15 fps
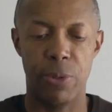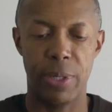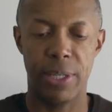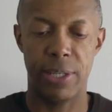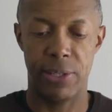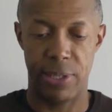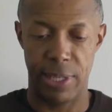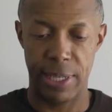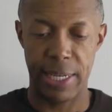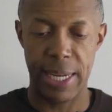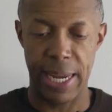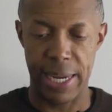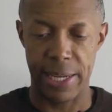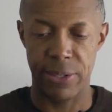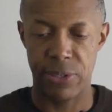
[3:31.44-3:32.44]
The unit is in the
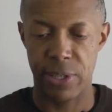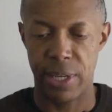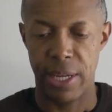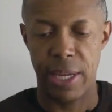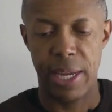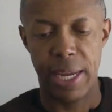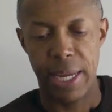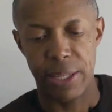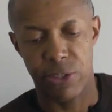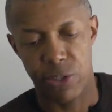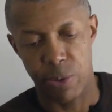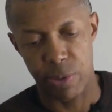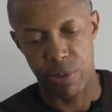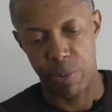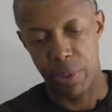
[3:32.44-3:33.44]
case, and
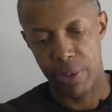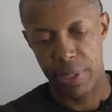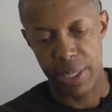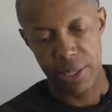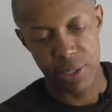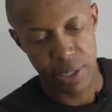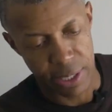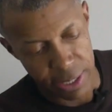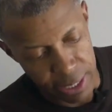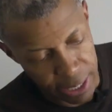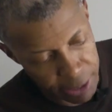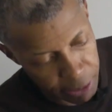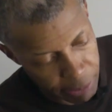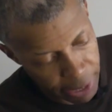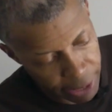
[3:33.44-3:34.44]
so it's real easy to
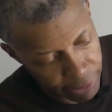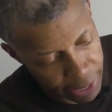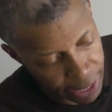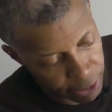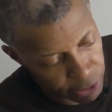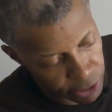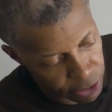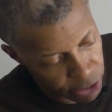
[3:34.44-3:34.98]
take the battery out.